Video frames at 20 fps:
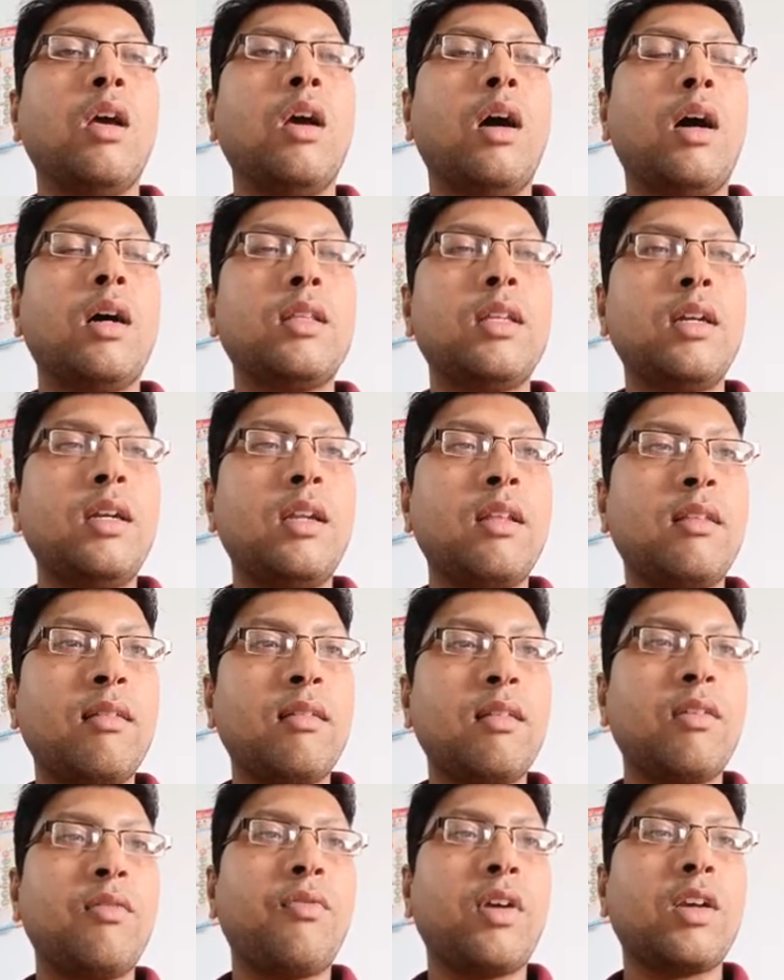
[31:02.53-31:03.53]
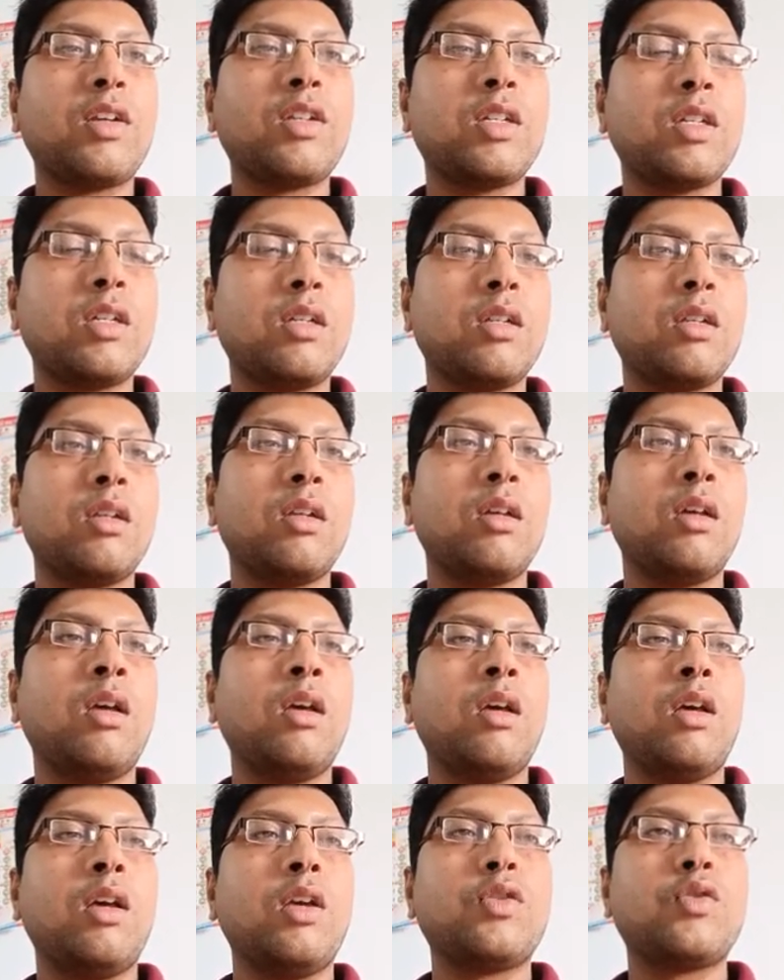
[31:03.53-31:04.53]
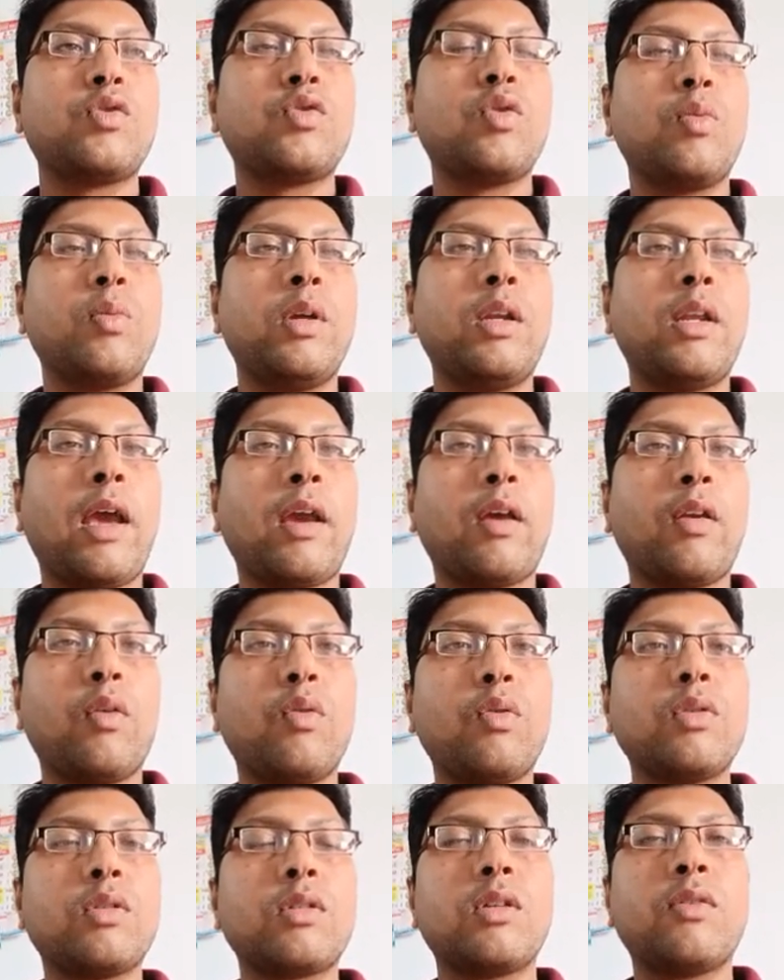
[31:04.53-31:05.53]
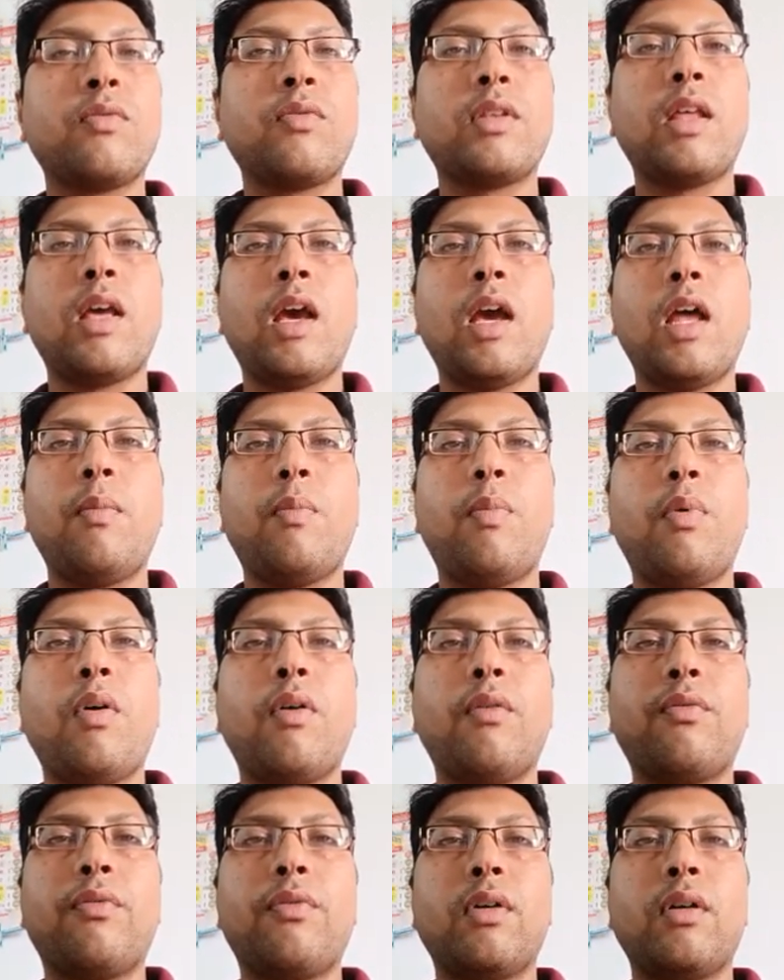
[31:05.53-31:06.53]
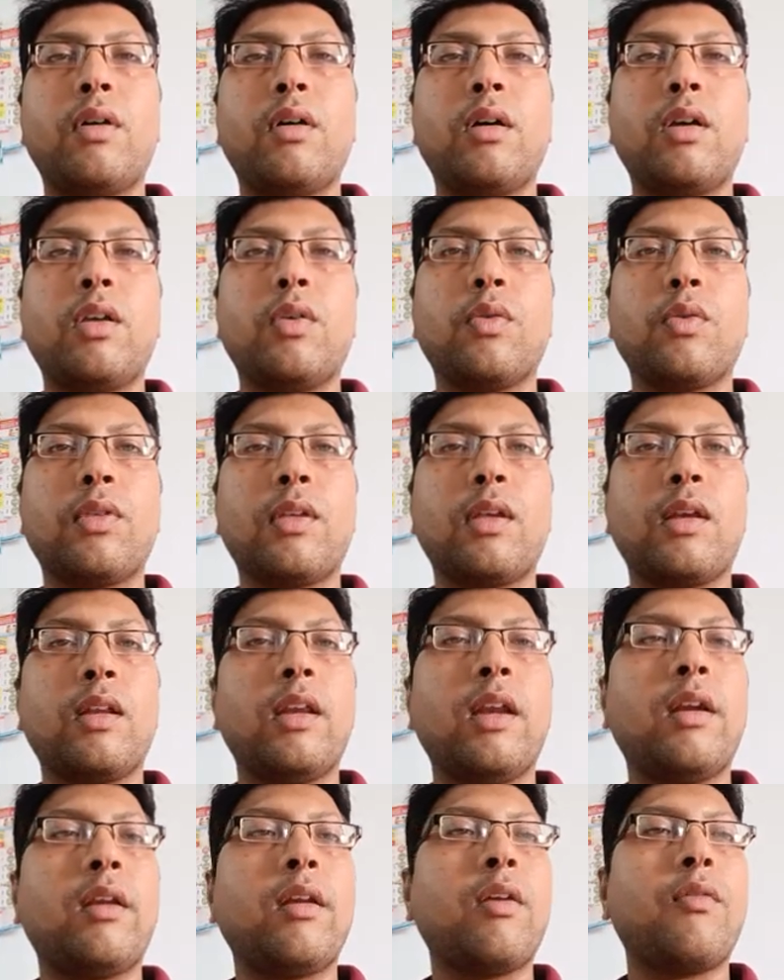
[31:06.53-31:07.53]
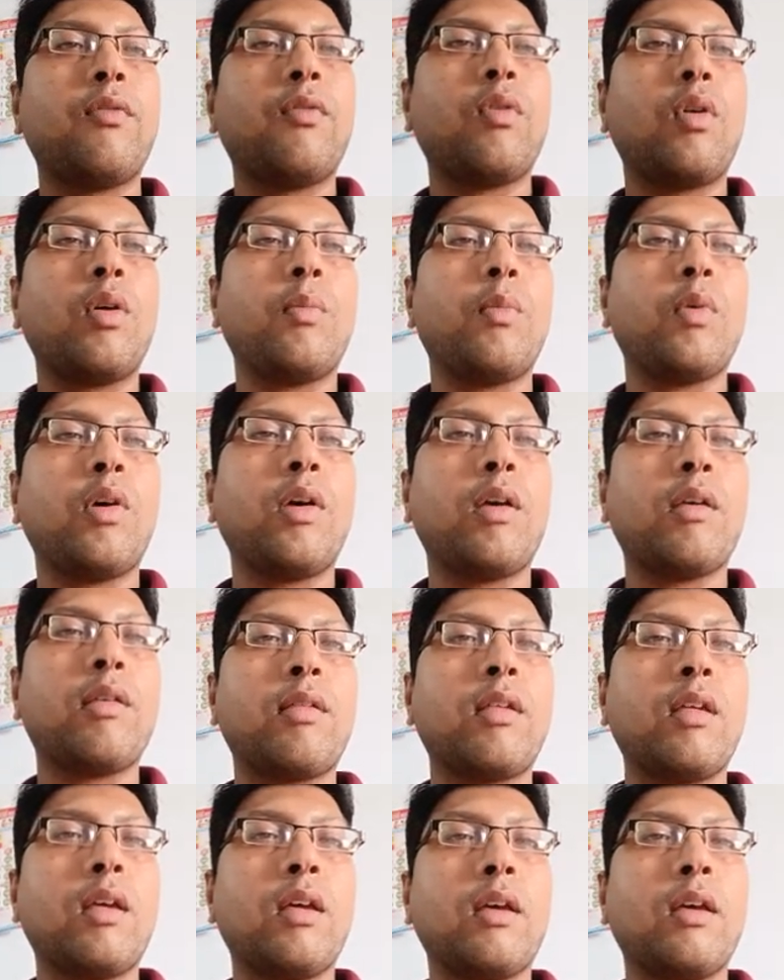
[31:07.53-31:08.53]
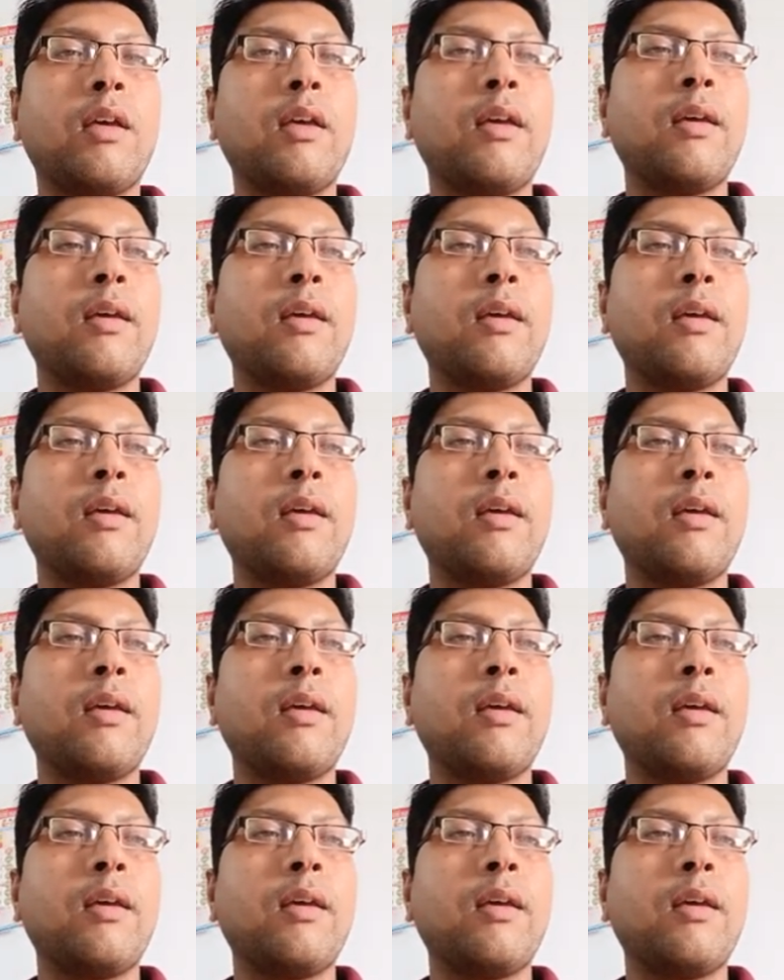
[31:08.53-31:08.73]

other disease infection is to be diagnosed with the help of using lateral flow immunoassay.